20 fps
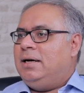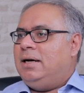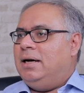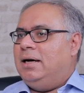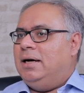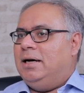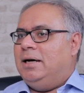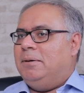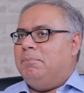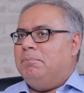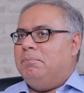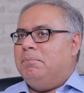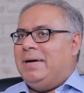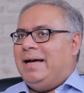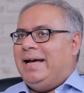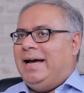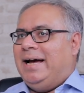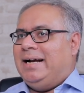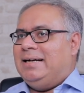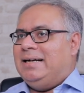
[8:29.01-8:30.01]

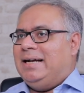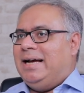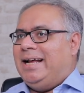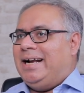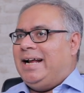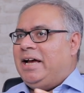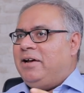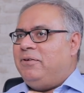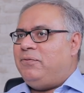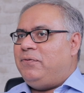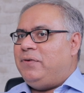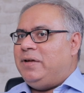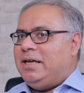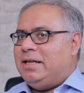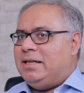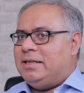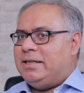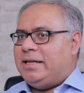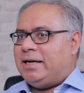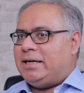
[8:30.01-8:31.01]
And I
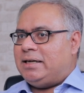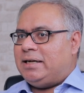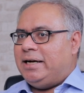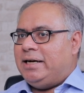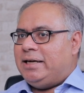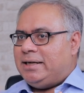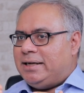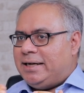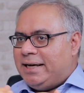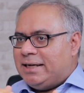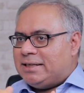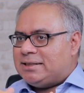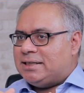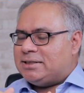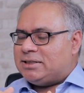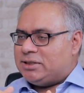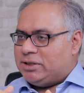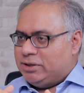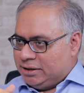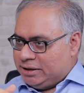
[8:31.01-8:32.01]
feel that it takes a
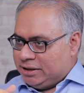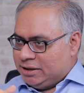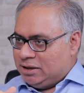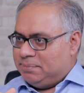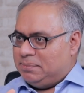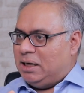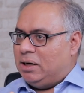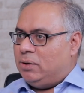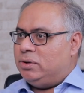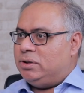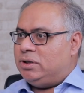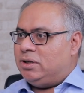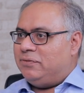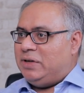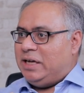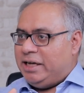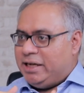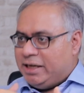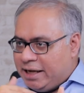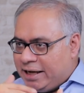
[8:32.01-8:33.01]
certain amount of
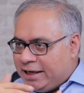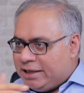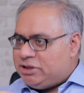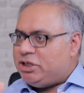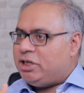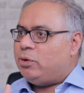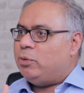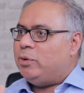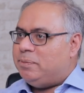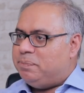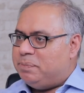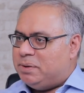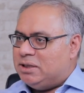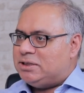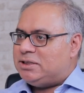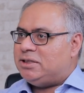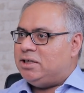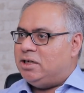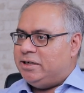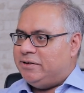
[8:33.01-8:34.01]
engaging with
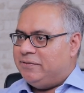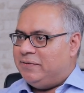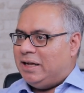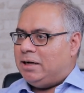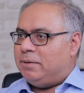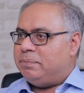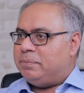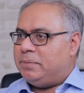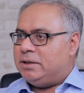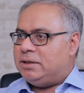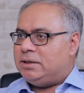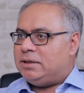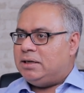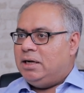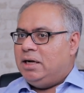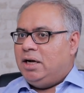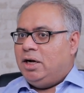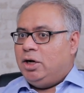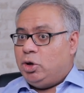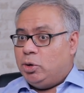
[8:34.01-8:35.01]
personal development
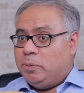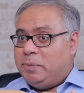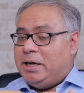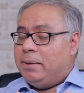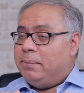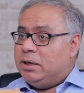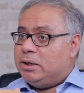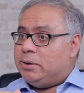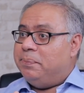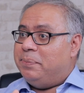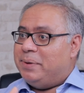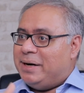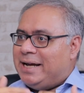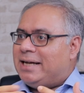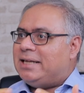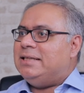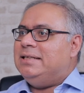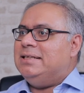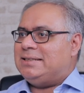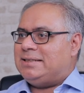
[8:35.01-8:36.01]
to be able to
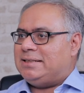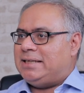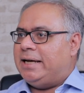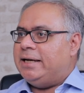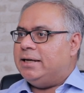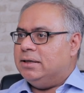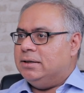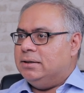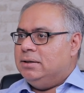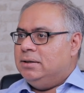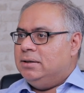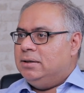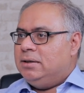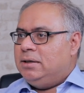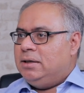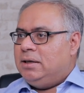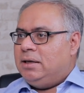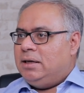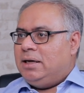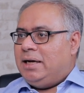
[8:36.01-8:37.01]
break this cycle.
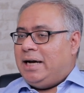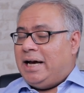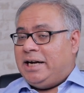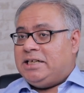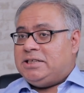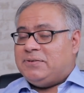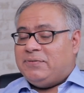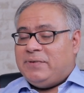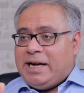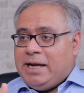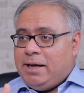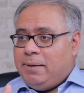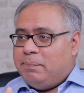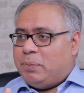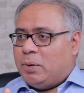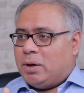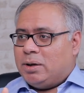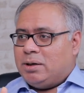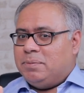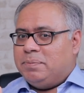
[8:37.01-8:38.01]
And it's very
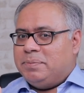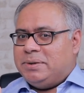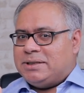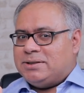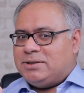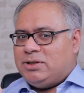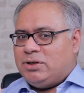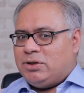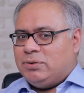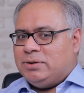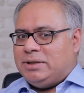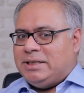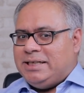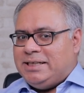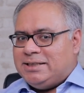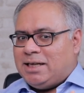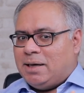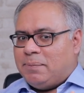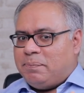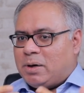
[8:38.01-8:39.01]
important because, you know,
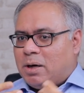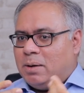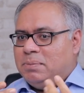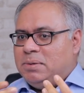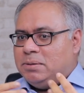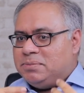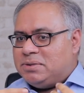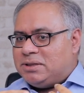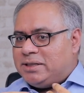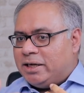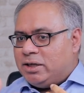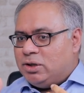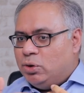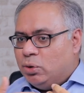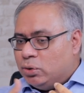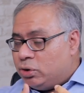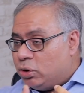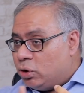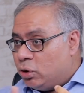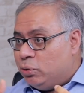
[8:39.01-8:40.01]
these are problems that
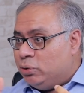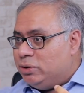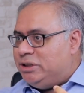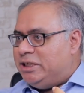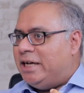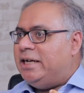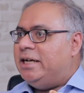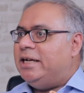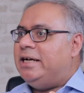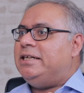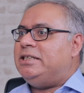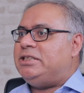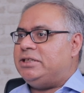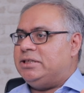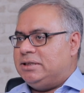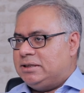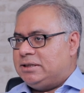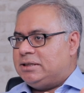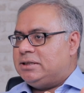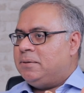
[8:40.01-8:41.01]
go through
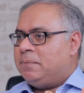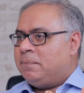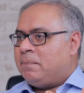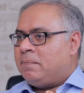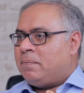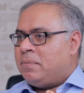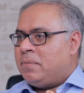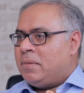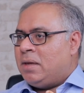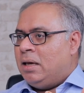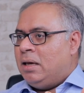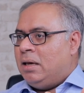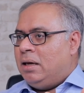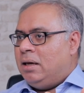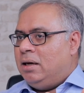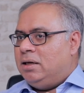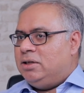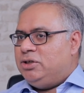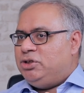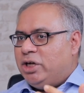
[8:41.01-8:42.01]
generations.
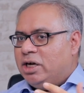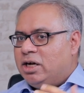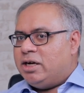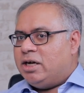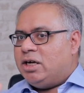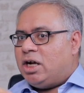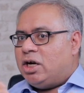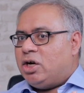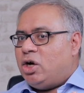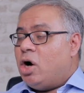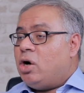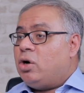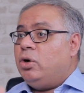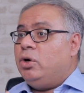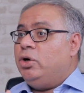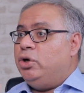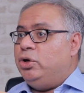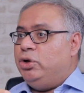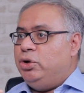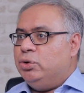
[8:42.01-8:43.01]
Children are not going
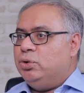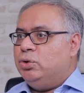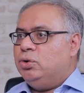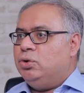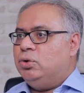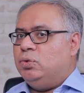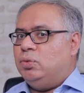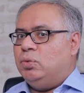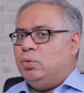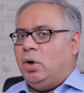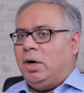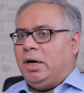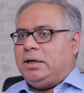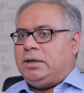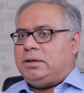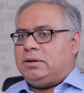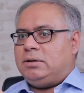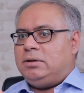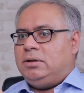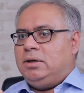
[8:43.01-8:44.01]
to do what